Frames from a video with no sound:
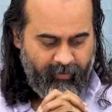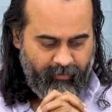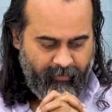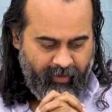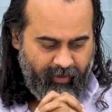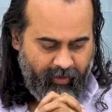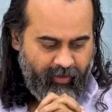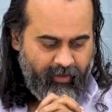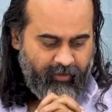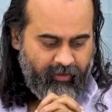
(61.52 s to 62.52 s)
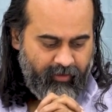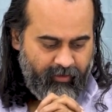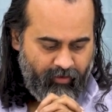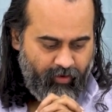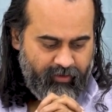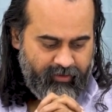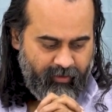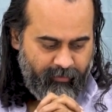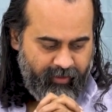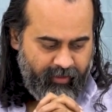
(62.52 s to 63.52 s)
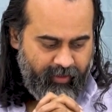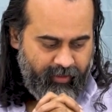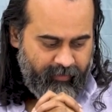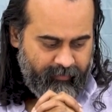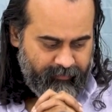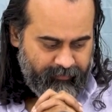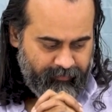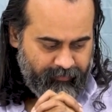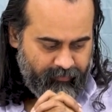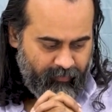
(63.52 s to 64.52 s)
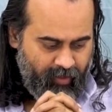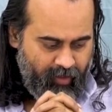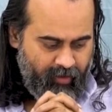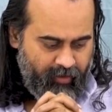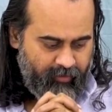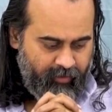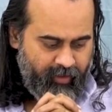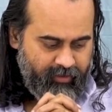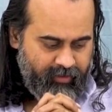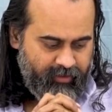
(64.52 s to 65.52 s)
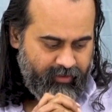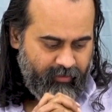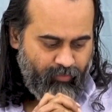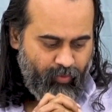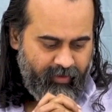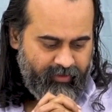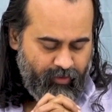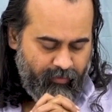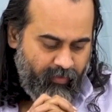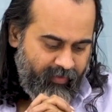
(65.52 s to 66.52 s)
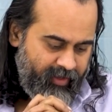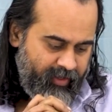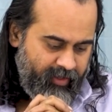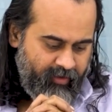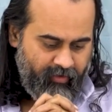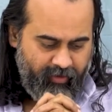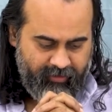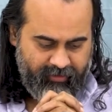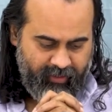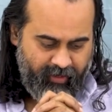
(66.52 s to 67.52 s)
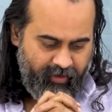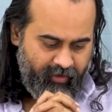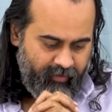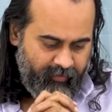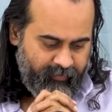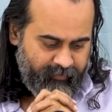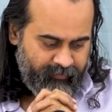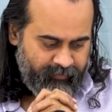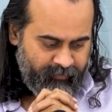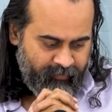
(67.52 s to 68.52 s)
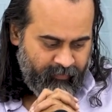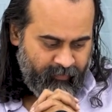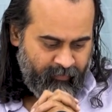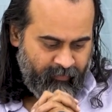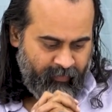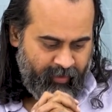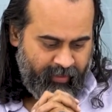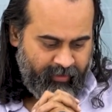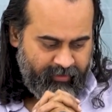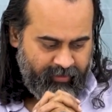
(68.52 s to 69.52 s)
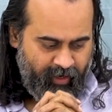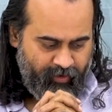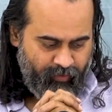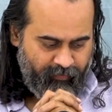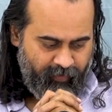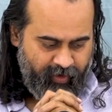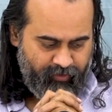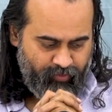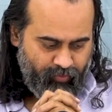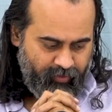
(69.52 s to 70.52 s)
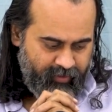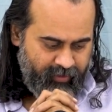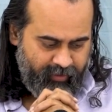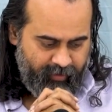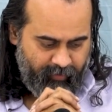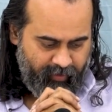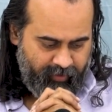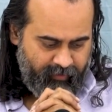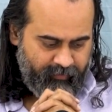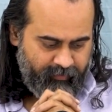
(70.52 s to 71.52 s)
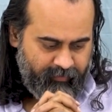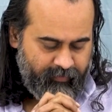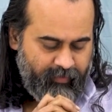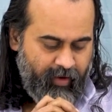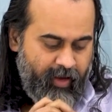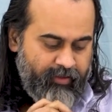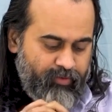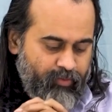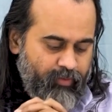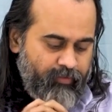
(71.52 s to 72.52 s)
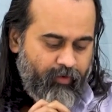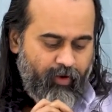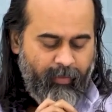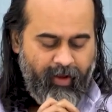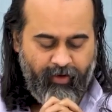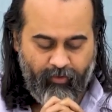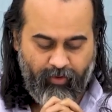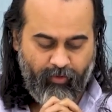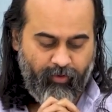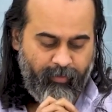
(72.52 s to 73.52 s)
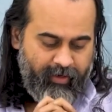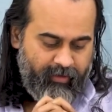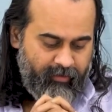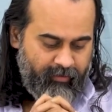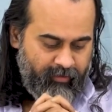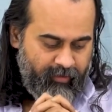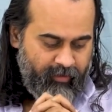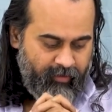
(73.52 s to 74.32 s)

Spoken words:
and marinate in the talks completely. There are just some moments of awakening or understanding, and they start to fade sooner than they appear. I soon fall back into the old pattern,